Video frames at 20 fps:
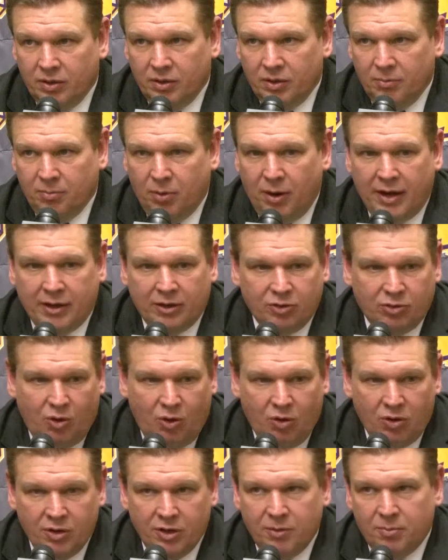You practice
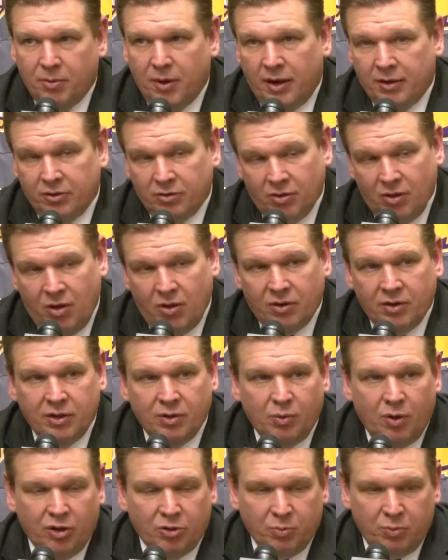harder, you practice longer,
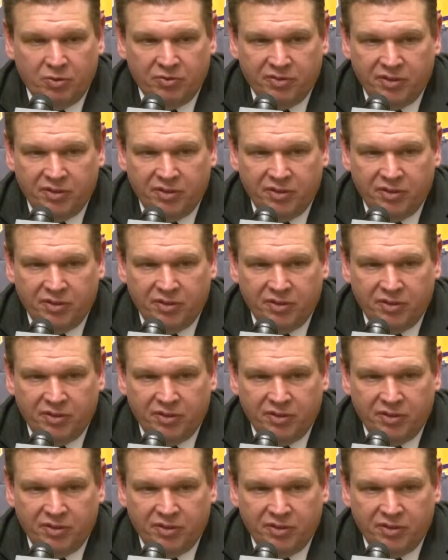you watch more